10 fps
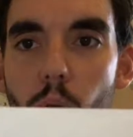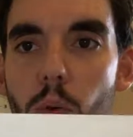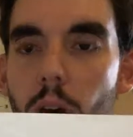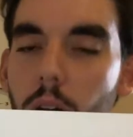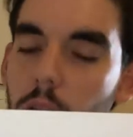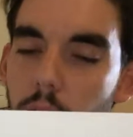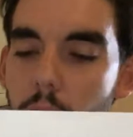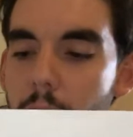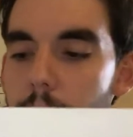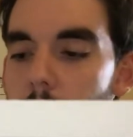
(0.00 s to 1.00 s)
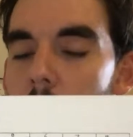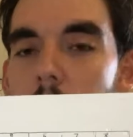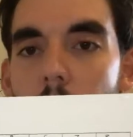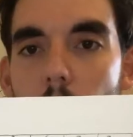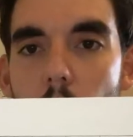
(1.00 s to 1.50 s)
or a clap
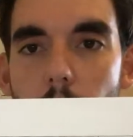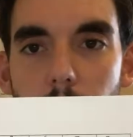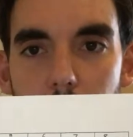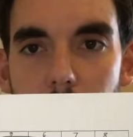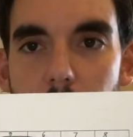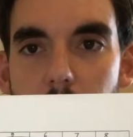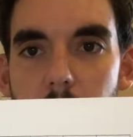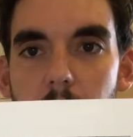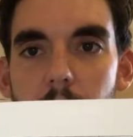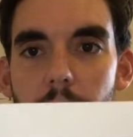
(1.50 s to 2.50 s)
on a beat,